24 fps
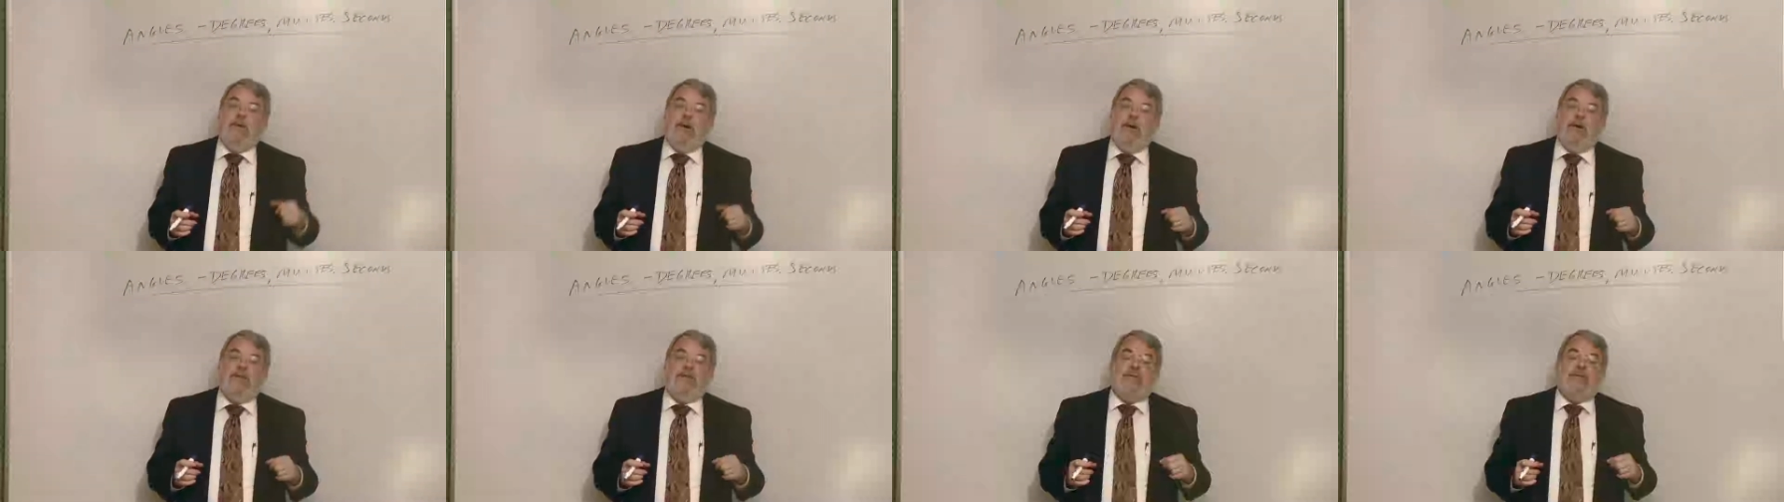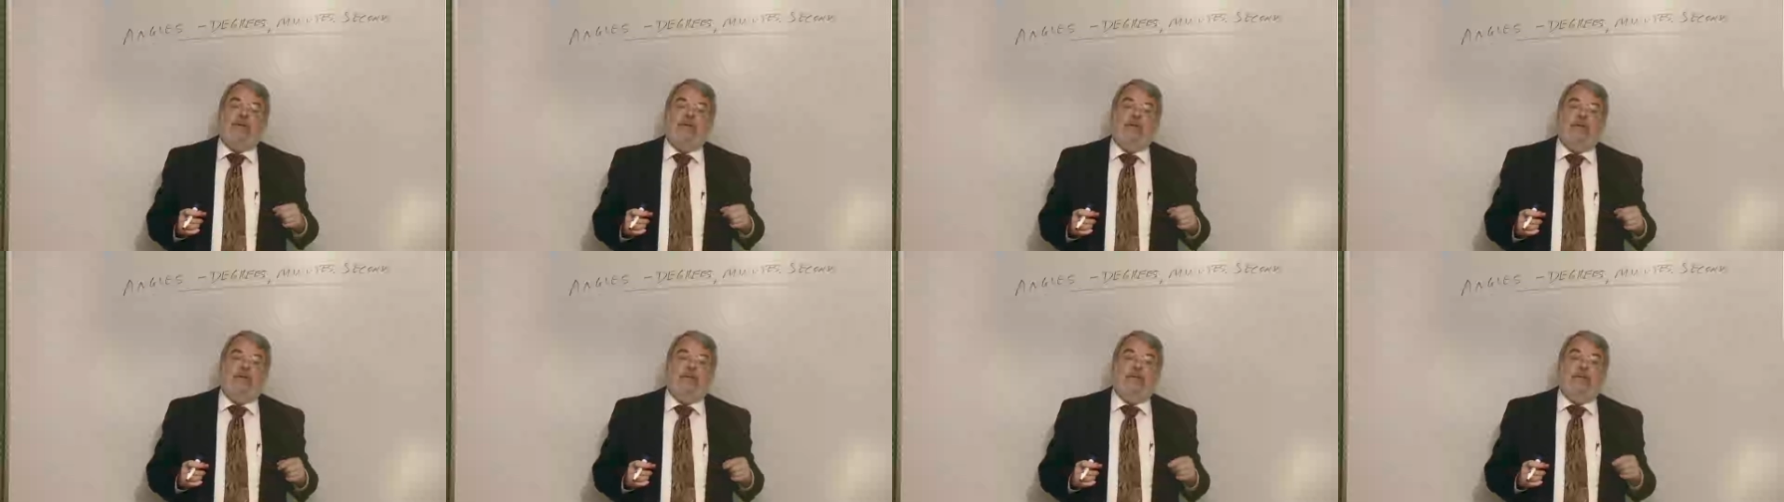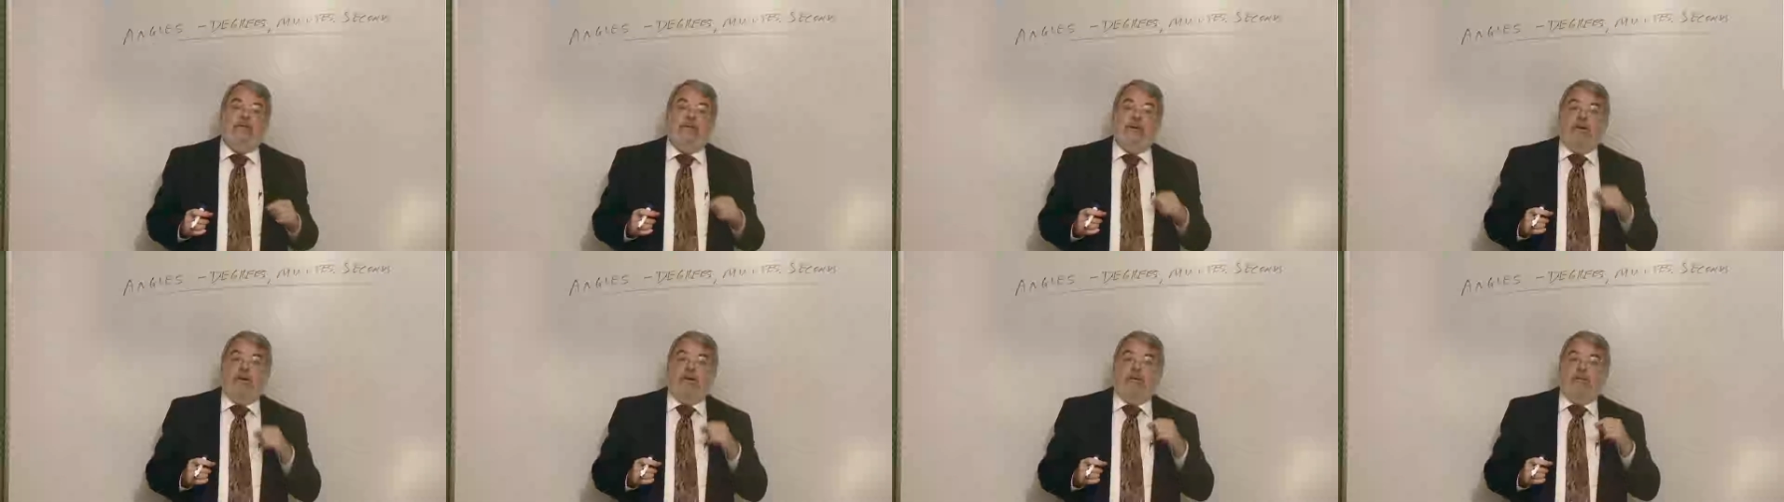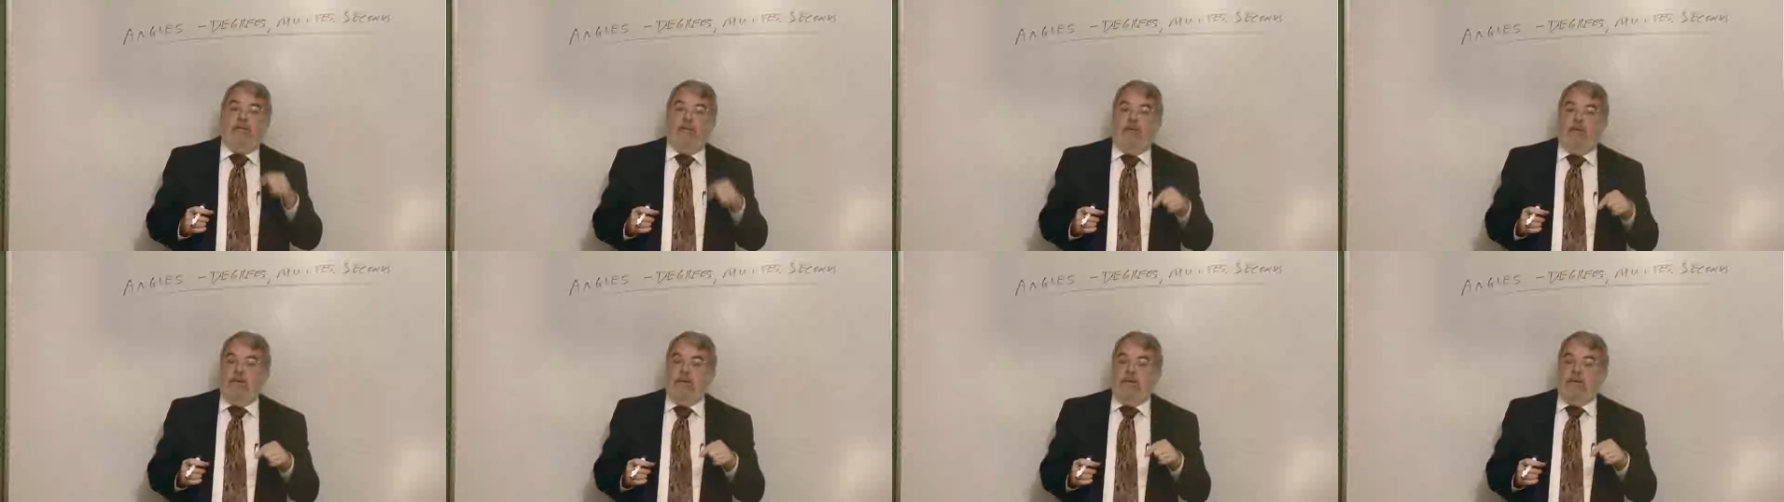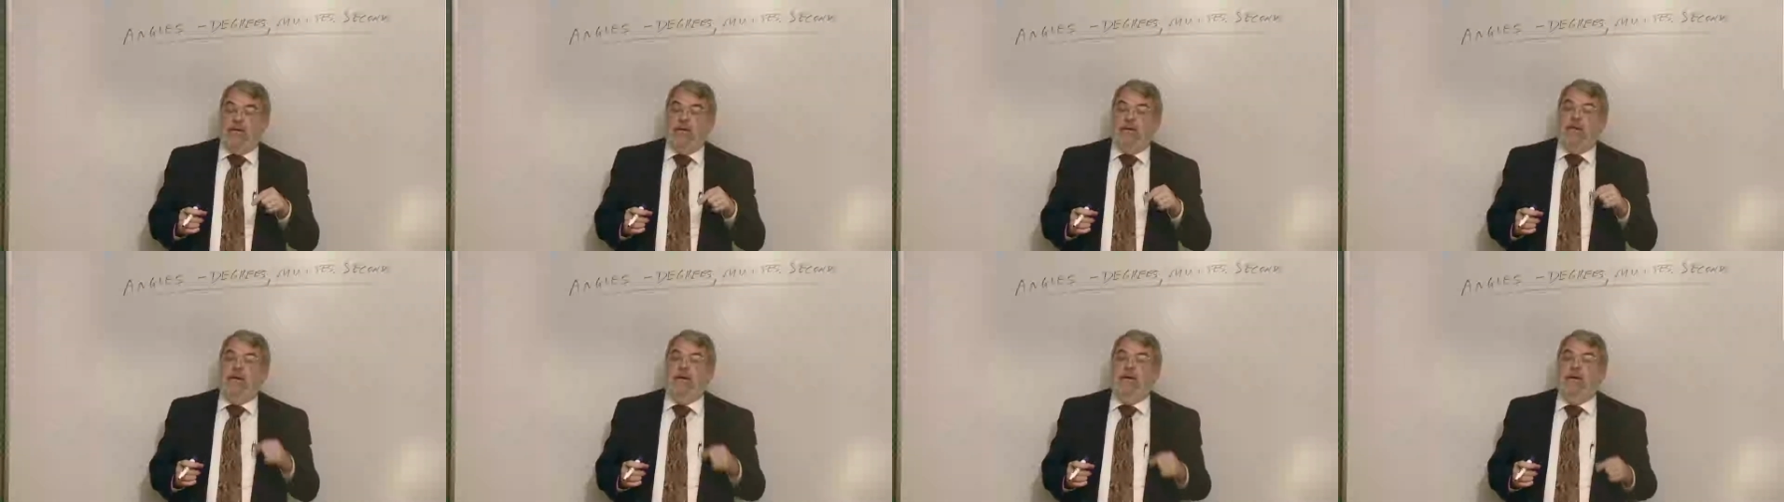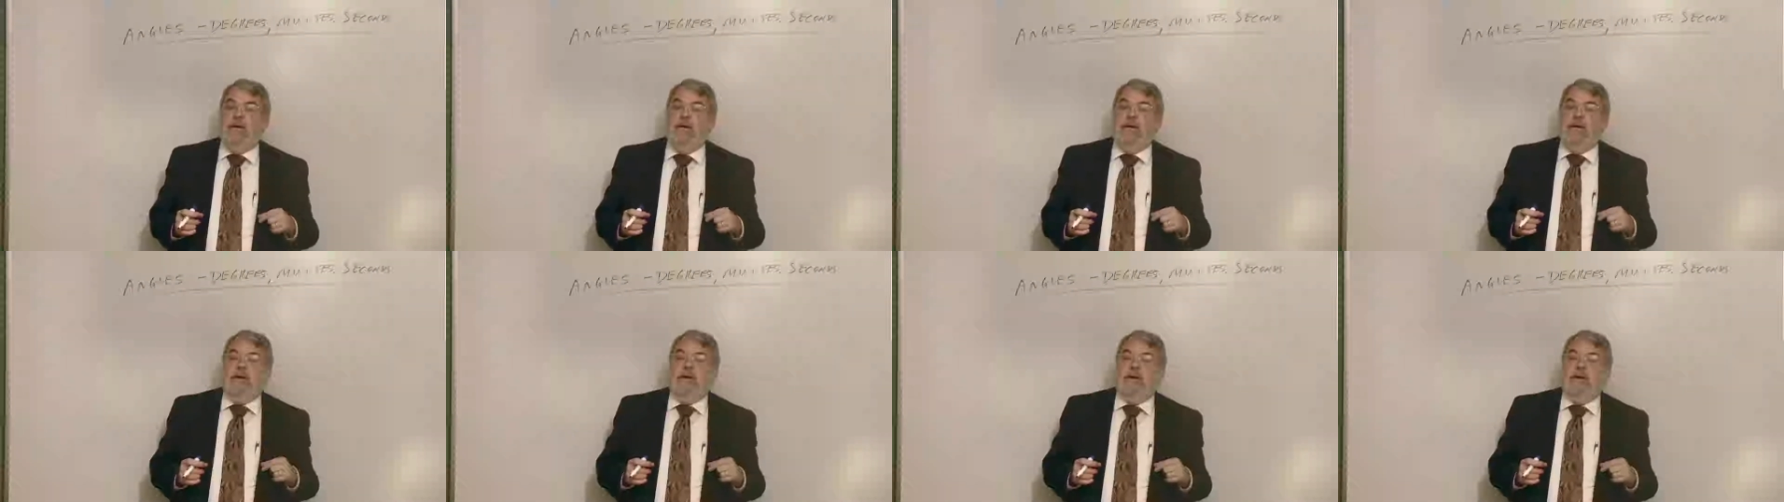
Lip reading: We also, very importantly,